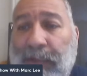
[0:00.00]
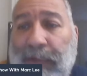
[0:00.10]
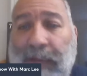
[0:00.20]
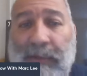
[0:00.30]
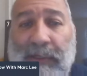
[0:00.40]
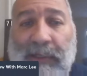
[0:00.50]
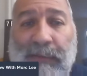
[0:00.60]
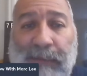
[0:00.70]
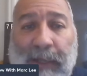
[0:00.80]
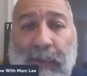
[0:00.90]
for the crown into
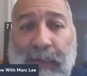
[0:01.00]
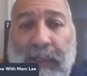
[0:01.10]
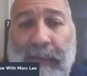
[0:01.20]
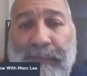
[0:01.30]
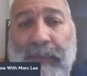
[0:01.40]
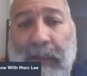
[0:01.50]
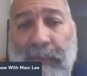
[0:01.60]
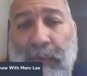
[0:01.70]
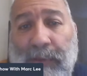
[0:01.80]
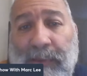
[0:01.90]
the final week.
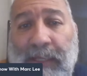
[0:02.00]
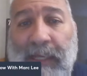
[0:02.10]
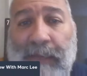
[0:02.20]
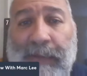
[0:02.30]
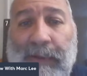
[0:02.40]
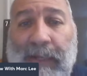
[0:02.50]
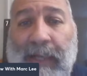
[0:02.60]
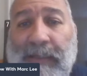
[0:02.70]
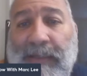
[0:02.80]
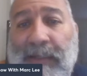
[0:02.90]
Of course, the NFL
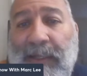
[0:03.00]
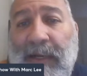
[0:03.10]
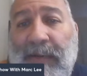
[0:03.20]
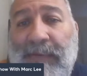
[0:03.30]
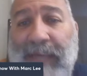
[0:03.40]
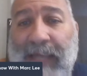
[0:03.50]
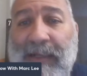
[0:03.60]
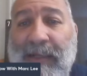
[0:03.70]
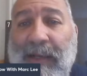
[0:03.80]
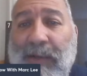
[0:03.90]
gods took care of
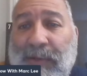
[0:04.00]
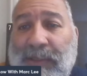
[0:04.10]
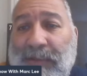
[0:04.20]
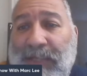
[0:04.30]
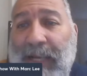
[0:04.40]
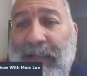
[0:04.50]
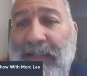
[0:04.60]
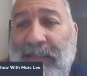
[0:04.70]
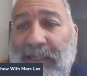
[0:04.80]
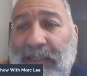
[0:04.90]
that with some
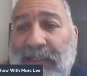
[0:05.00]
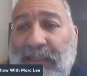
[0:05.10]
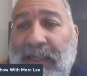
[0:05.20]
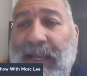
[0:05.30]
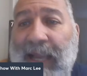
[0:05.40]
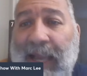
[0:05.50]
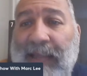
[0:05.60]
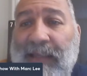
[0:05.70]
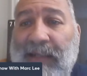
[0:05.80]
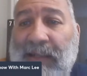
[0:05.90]
shocking decisions,
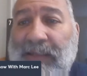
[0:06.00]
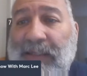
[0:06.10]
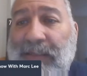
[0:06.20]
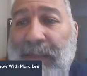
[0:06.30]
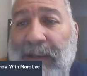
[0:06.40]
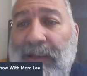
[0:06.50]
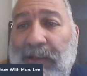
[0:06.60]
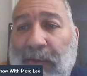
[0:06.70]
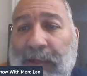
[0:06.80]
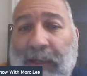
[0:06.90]
and the losses
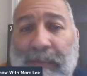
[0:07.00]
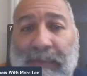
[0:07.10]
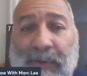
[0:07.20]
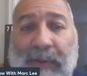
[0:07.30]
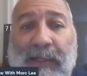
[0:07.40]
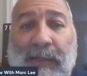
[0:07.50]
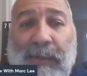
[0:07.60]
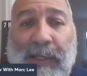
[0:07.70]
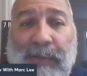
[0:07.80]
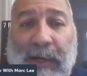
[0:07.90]
mounted going up. Going
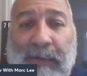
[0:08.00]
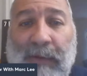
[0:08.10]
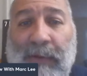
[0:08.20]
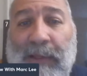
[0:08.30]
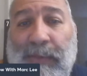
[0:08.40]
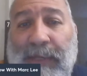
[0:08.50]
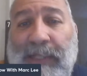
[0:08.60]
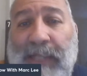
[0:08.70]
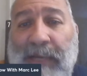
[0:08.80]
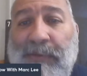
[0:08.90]
into week 12, only
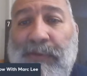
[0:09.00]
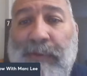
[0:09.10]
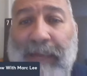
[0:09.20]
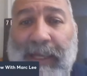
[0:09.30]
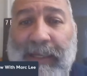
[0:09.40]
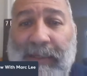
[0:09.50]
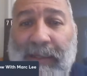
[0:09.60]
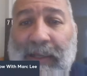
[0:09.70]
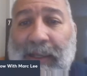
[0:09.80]
3 teams remained: